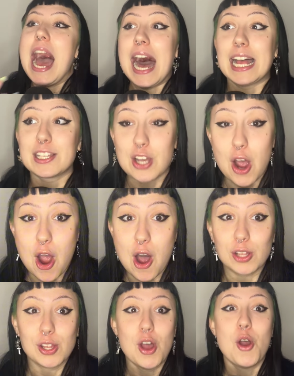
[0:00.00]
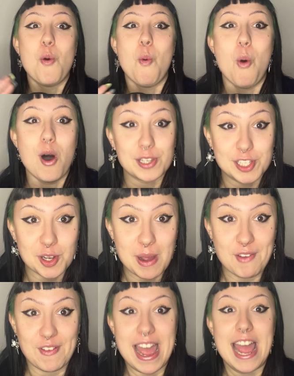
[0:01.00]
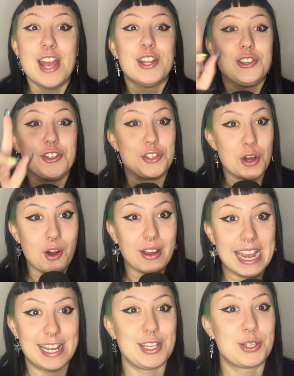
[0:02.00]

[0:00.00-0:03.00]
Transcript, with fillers: at all whatsoever. Don't get it